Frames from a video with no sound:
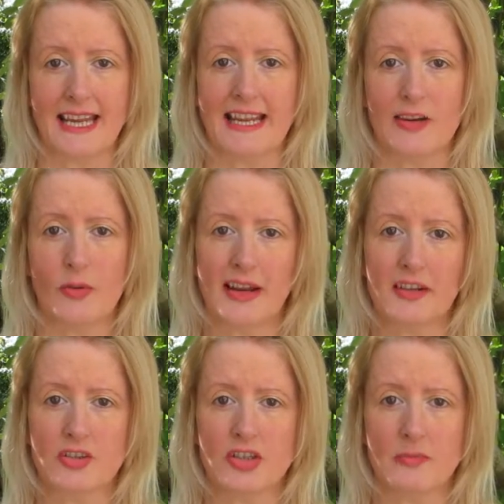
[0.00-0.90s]
And
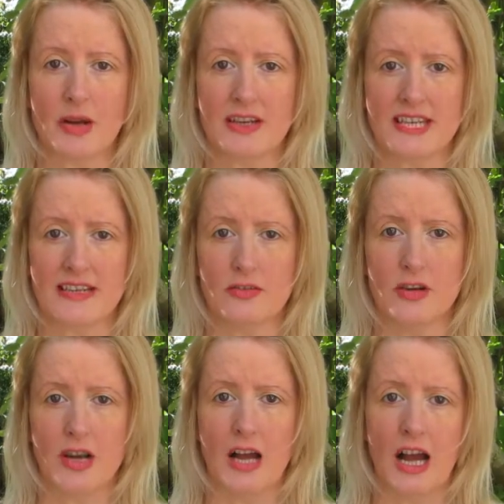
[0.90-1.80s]
welcome to my channel.
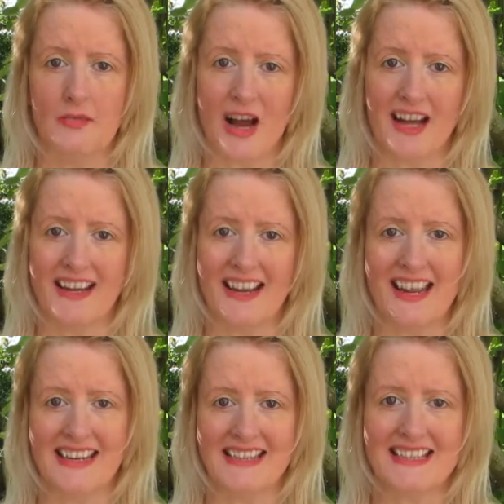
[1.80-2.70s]
I'm Anna
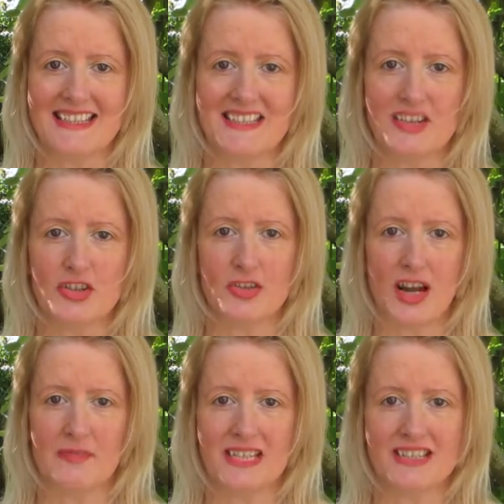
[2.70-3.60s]
and this is You've
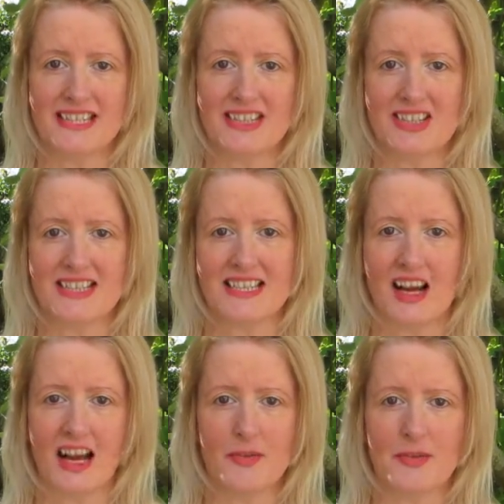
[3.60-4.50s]
Got Me in Stitches.
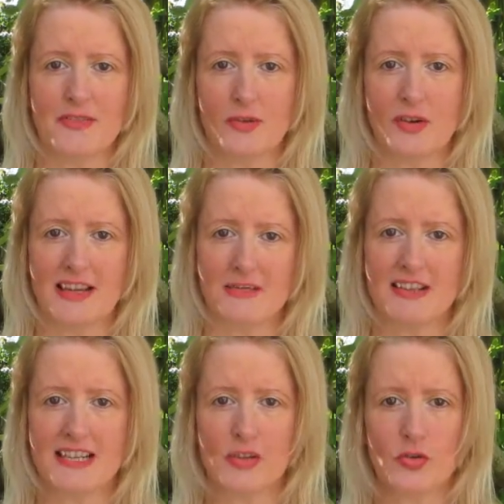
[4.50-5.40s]
I hope you've all had a
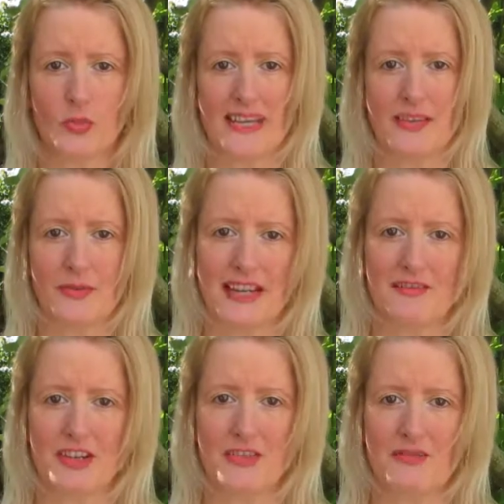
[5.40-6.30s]
really good week,
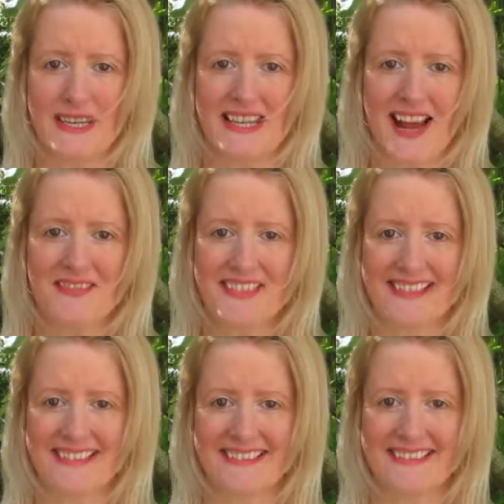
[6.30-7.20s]
whatever you have been up
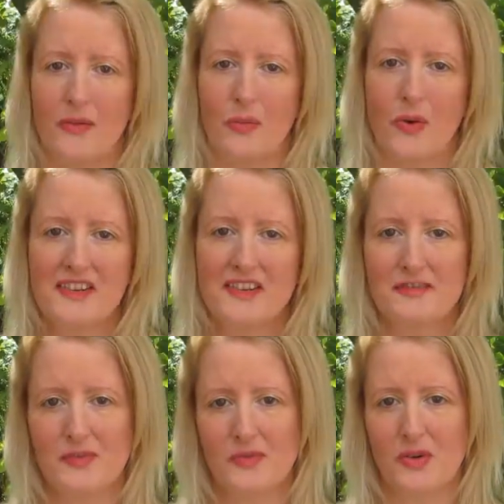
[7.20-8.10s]
to.
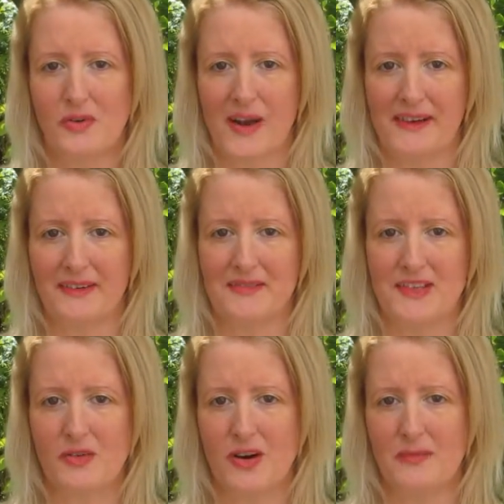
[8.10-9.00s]
Wonderful warm welcome
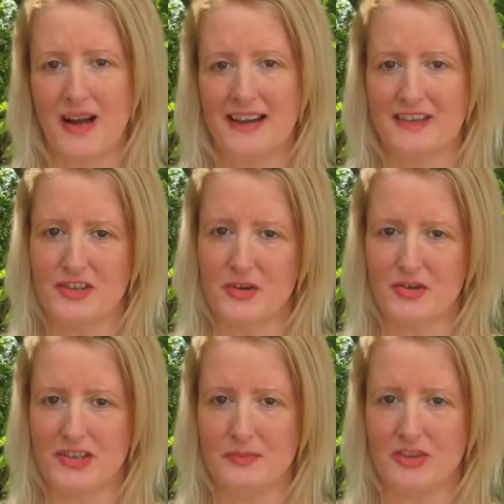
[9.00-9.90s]
to all my new
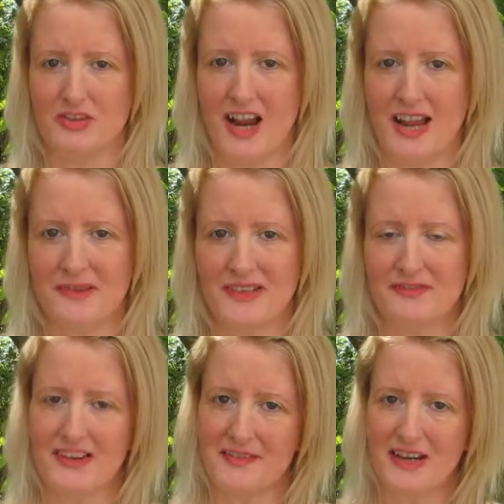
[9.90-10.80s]
subscribers.
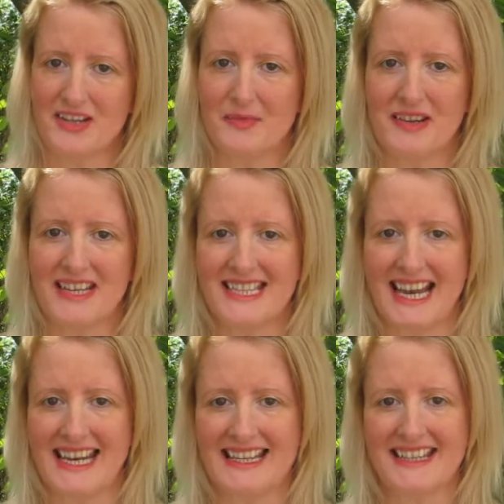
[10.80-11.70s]
Very much
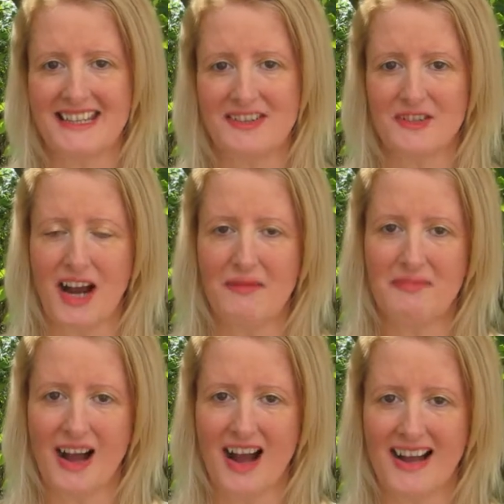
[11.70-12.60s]
appreciated that you come
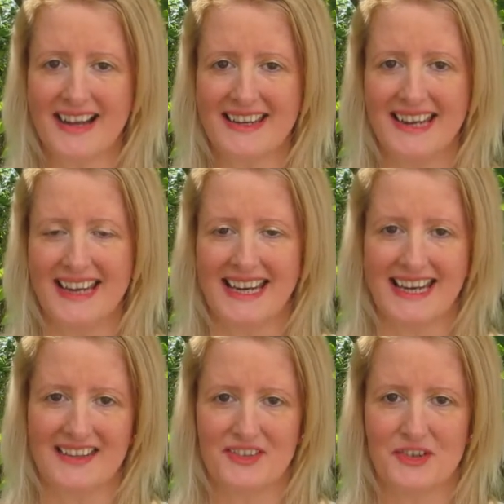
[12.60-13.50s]
by
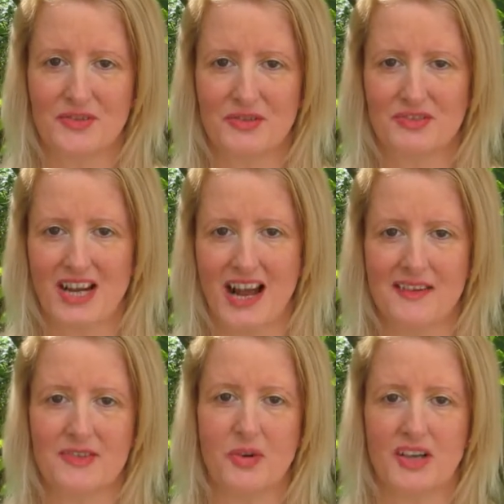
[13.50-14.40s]
in usual
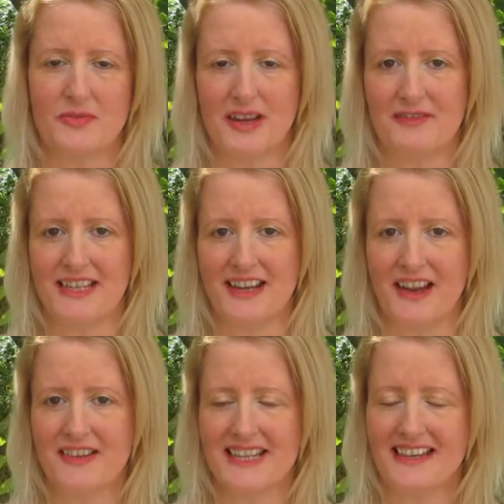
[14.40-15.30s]
time to watch my
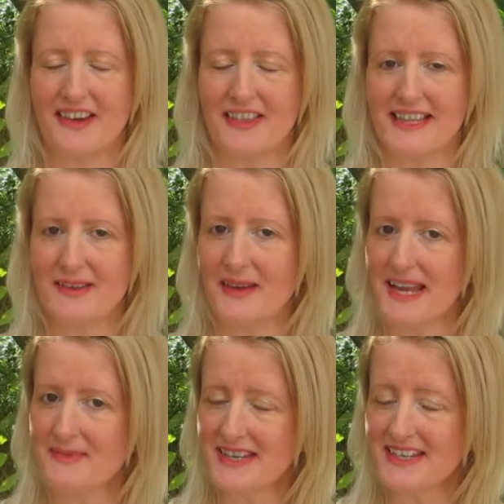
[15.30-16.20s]
videos, and I think
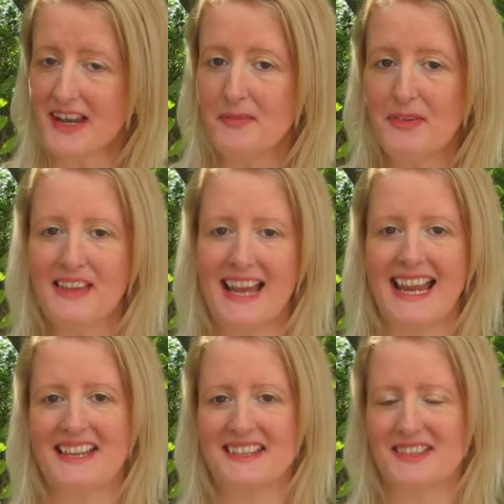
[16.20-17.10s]
maybe some of that
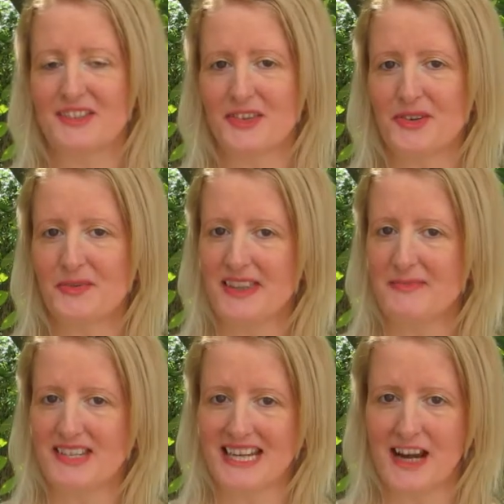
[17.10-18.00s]
has to do with
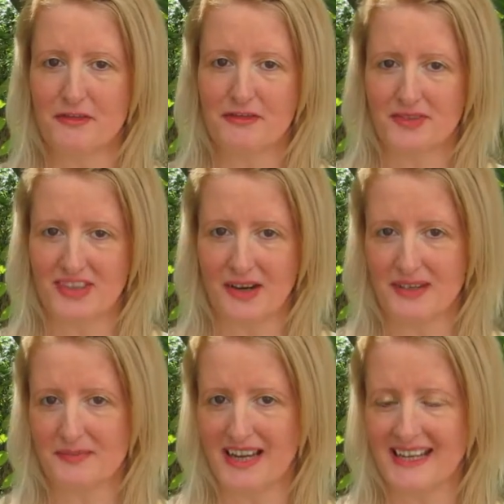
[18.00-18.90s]
Michelle from
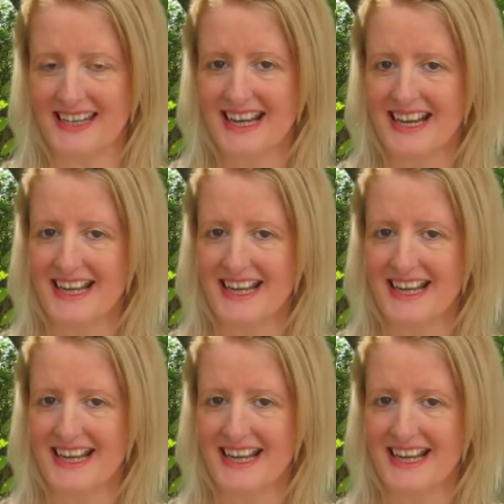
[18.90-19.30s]
Sewing Bunny.